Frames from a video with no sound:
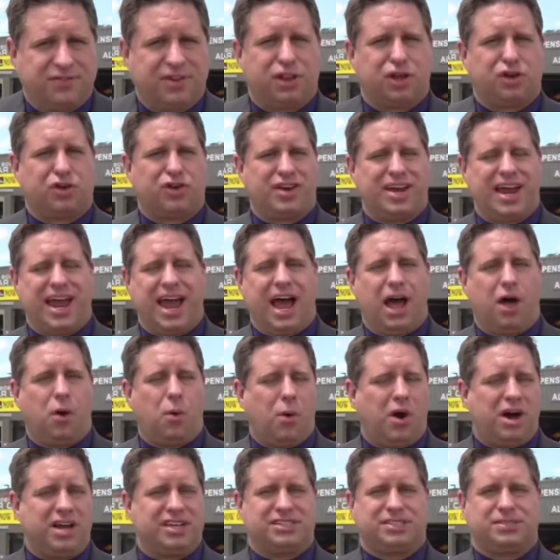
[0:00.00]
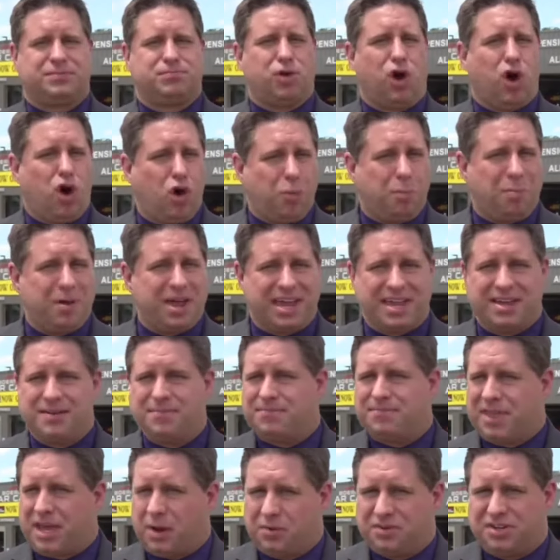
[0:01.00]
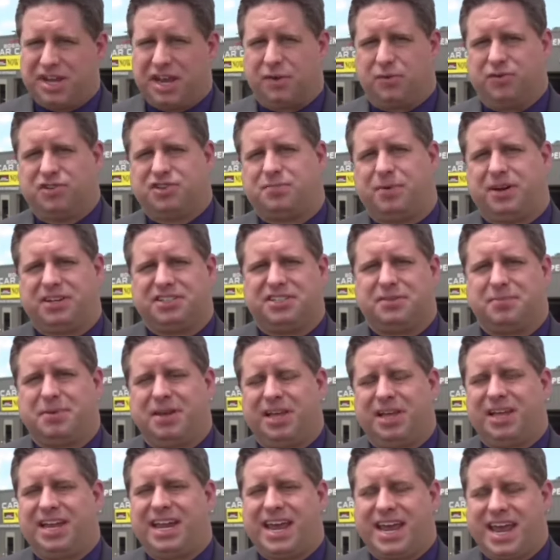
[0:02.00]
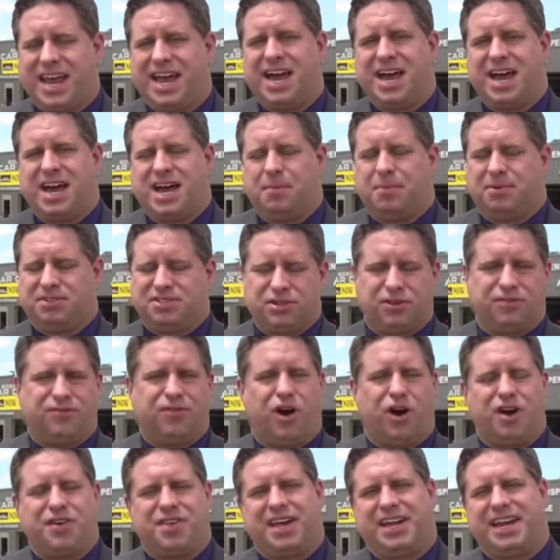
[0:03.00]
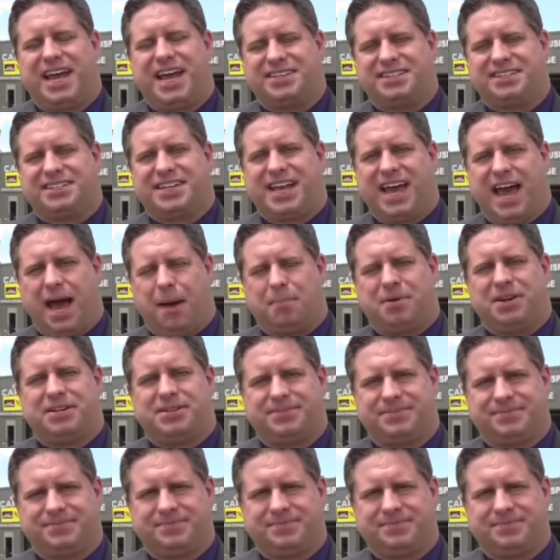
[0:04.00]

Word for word: Villarreal was hoping they would take responsibility, but so far that hasn't happened.